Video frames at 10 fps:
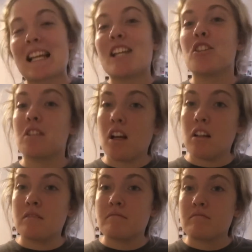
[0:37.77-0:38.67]
So,
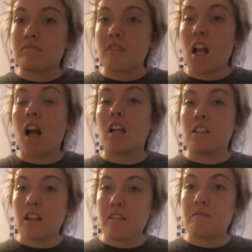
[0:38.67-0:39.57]
I
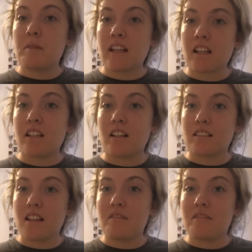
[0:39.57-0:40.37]
love being a Young Life